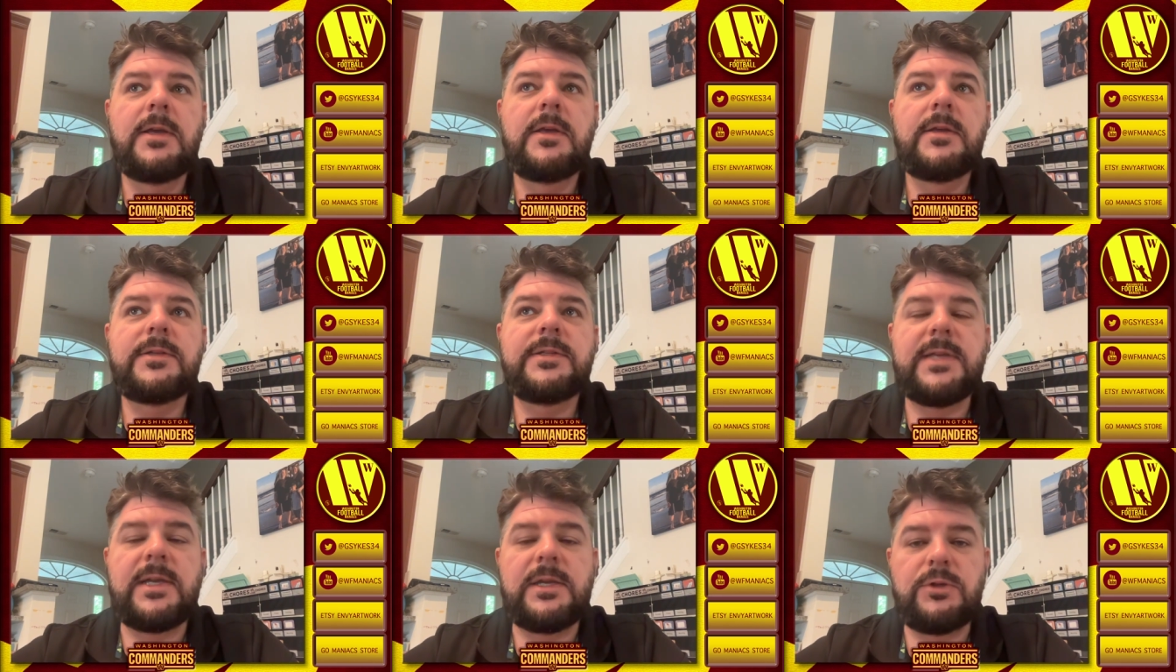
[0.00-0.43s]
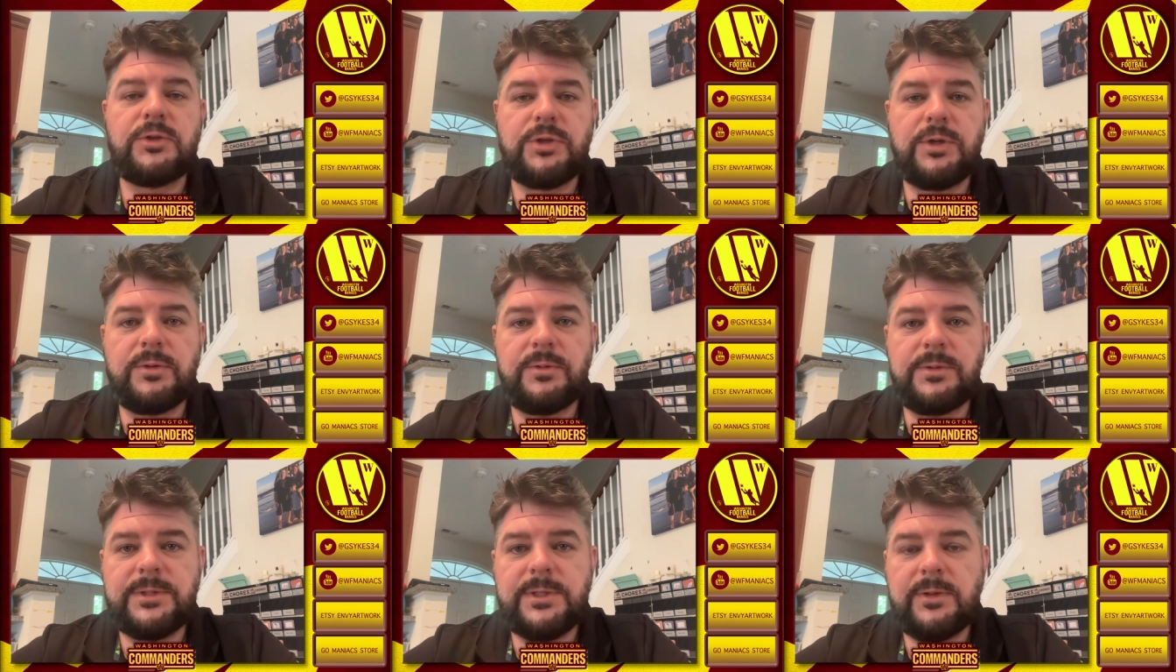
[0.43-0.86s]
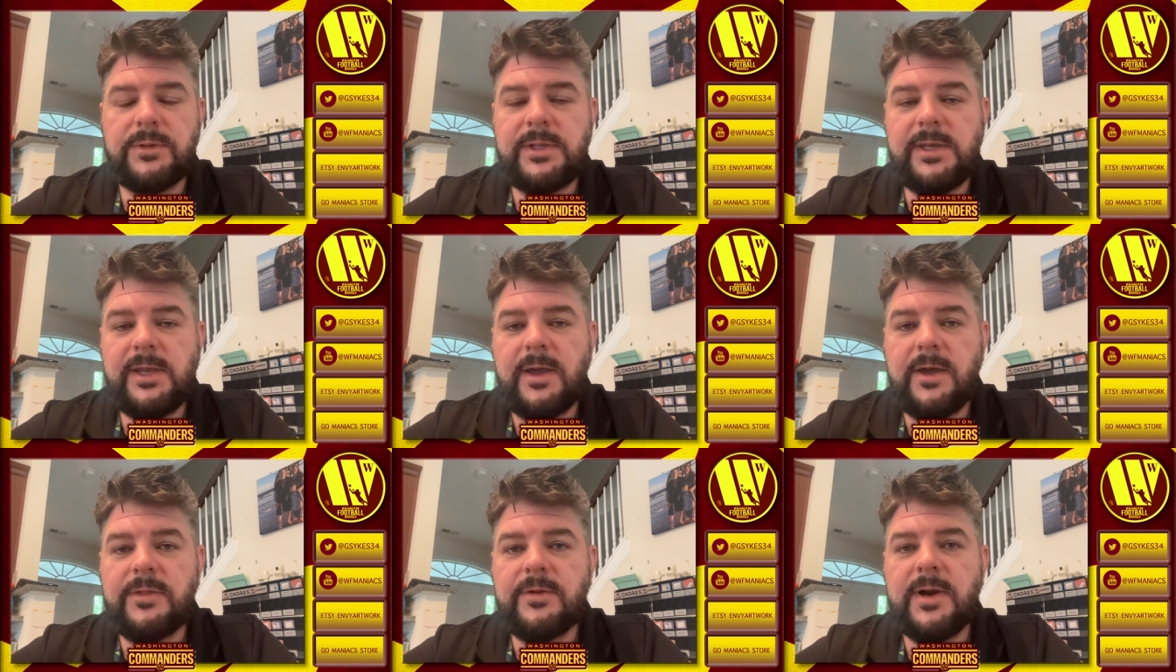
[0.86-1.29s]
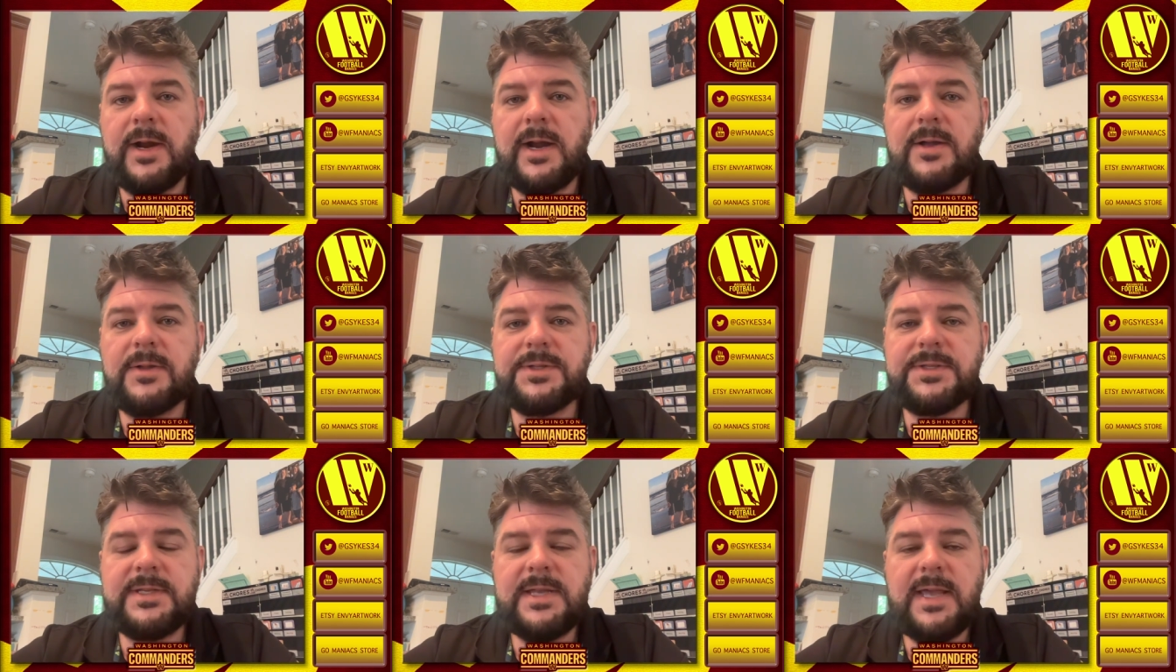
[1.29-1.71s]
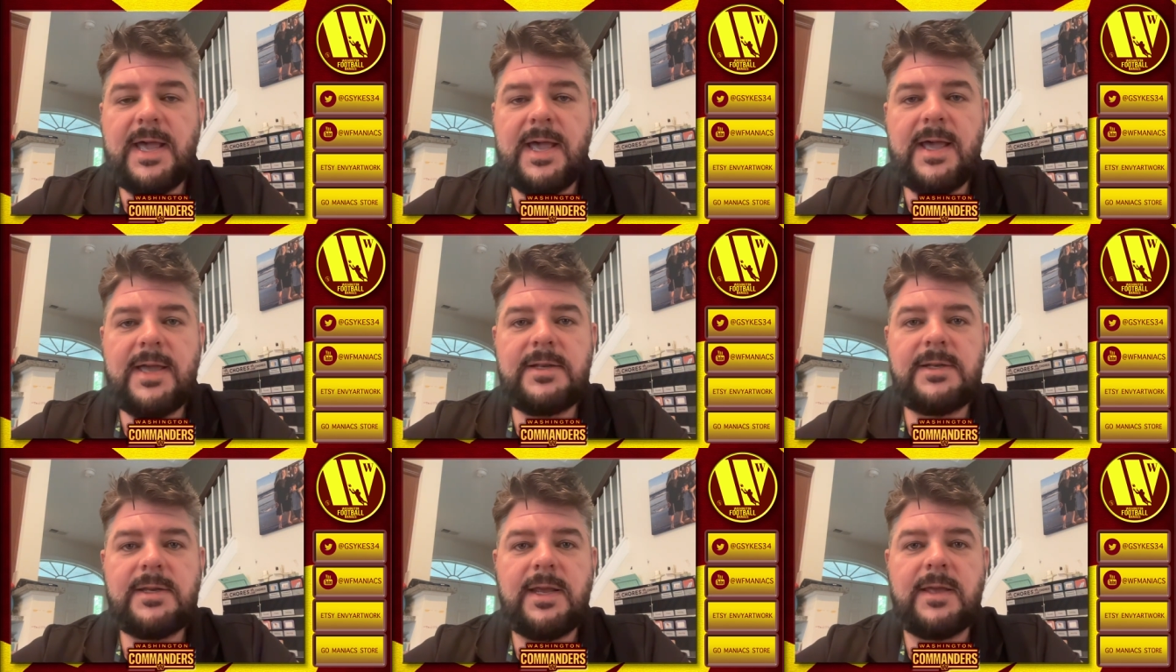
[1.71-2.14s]
St-Juste on the other
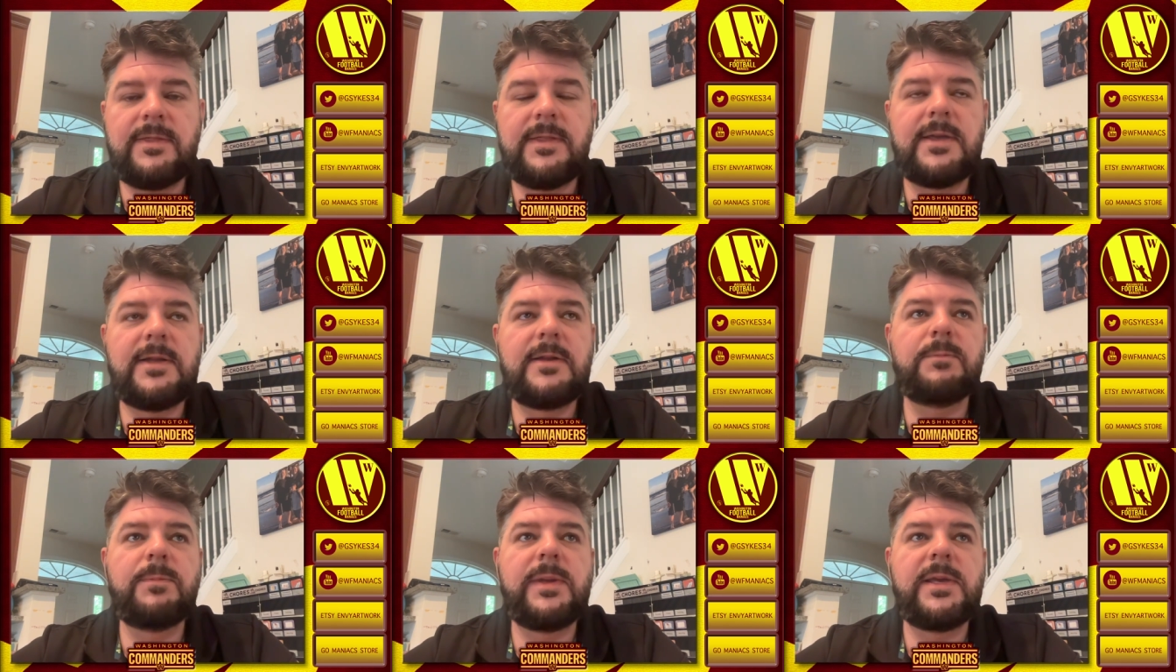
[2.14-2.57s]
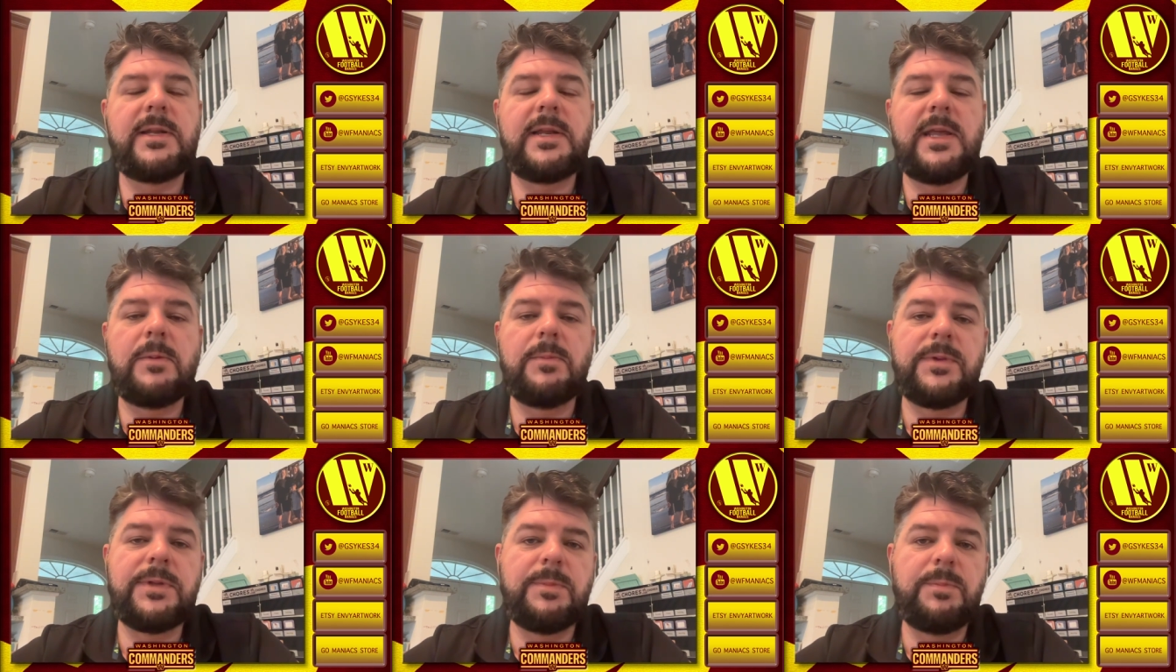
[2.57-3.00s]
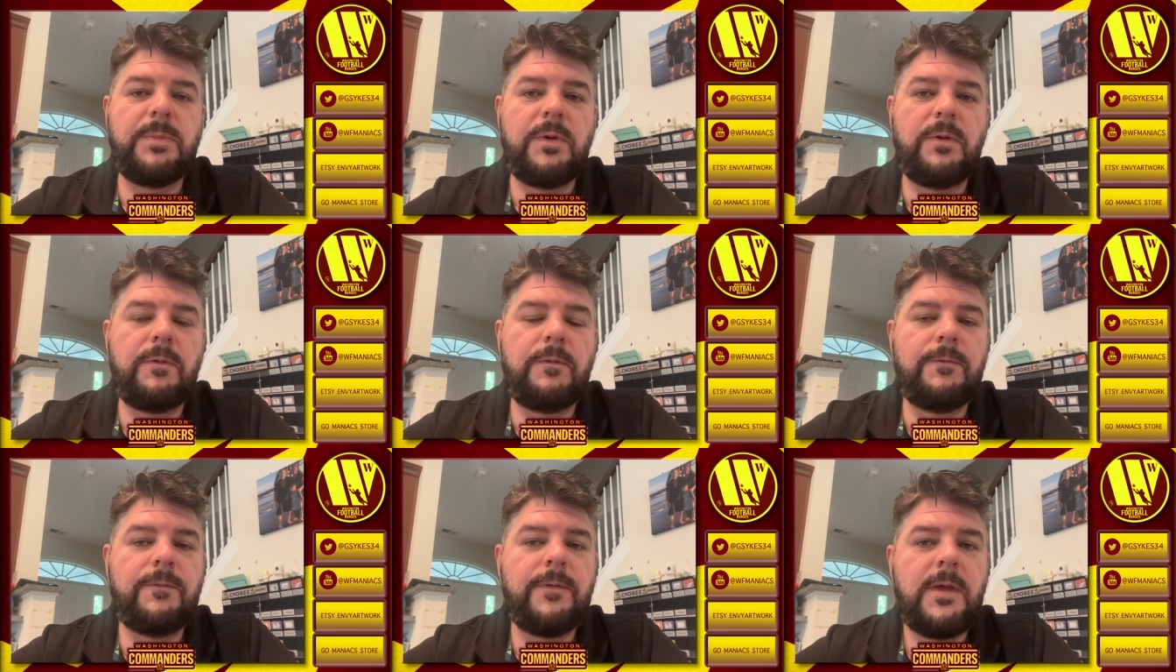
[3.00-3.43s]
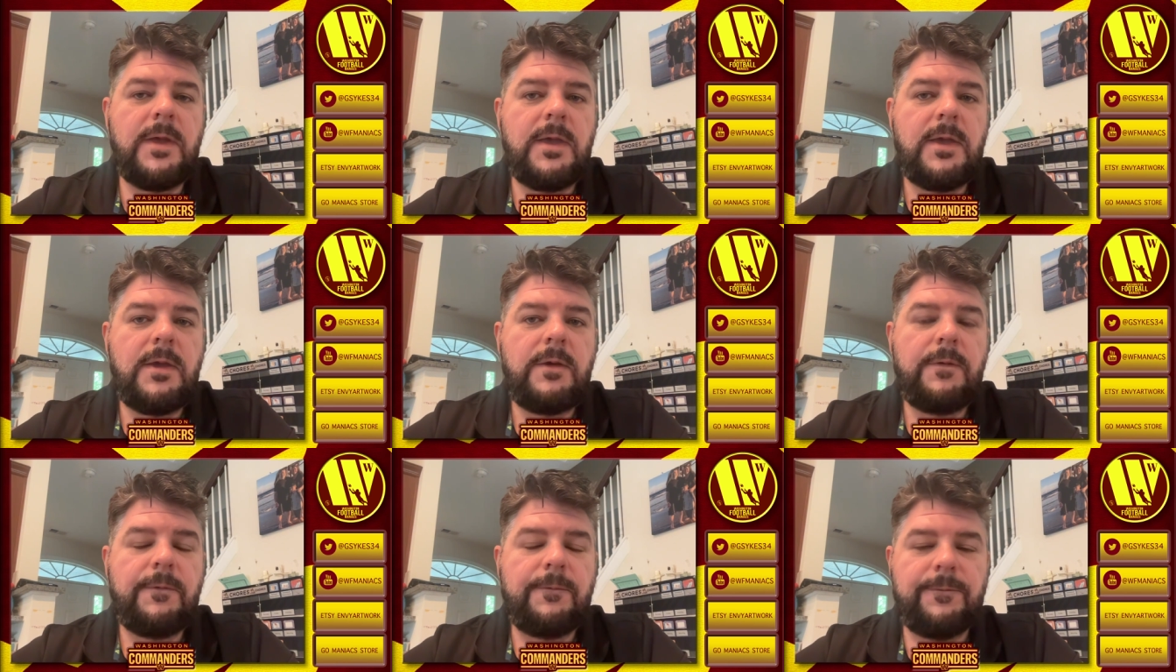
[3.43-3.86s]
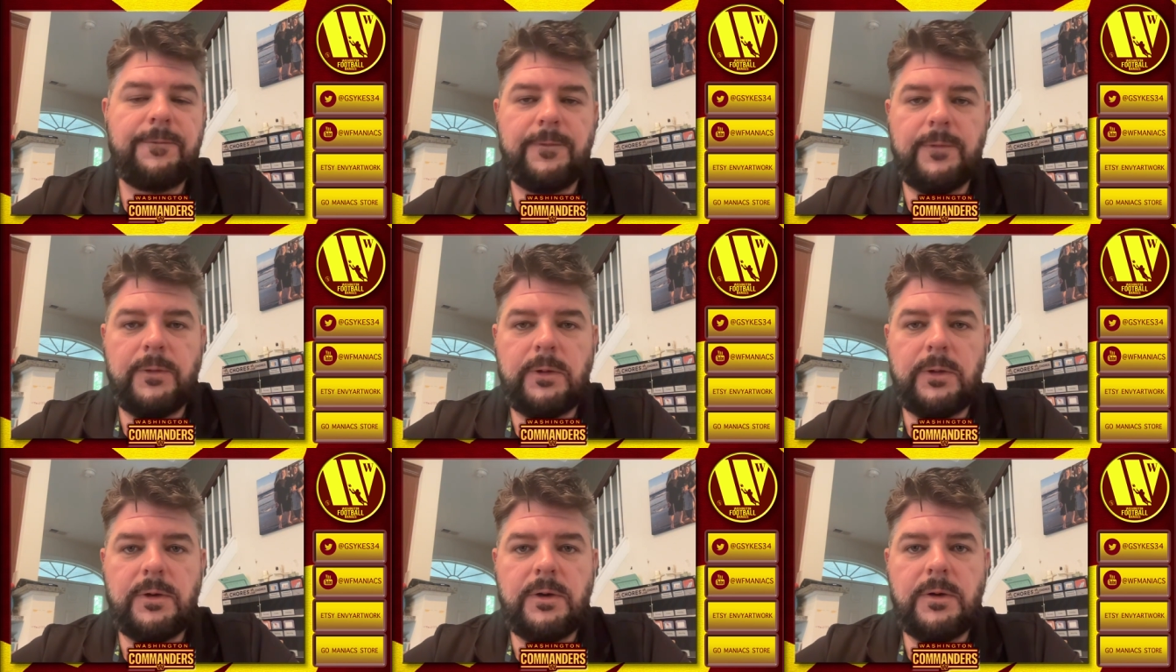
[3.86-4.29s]
outside, and then being able to move
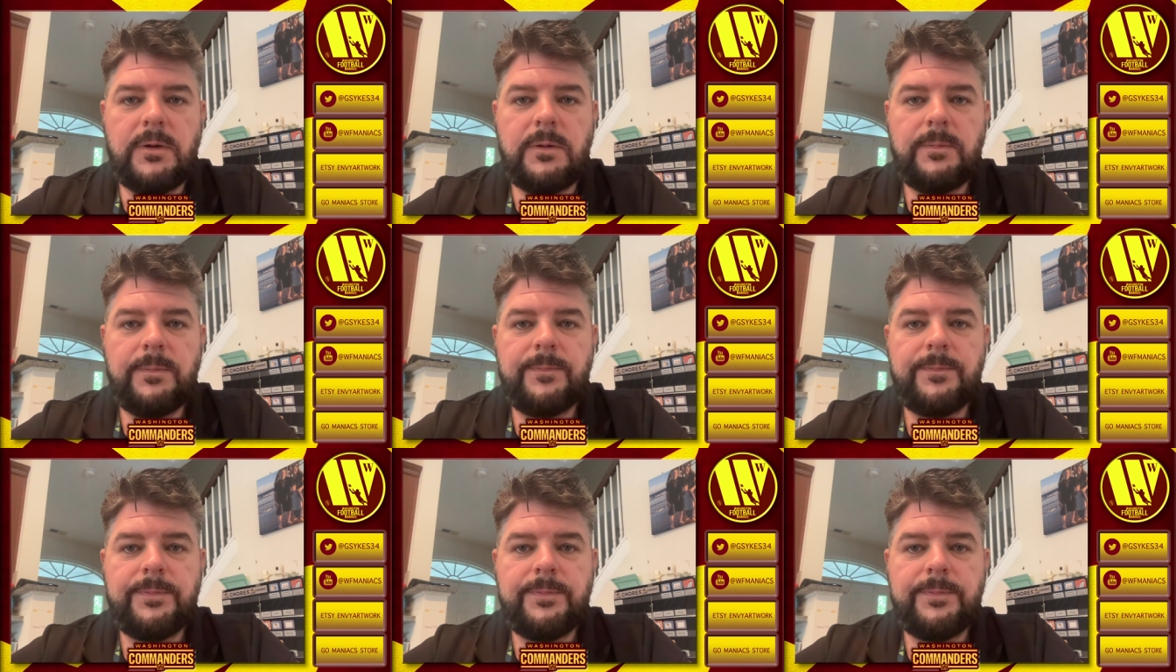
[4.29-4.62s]
Fuller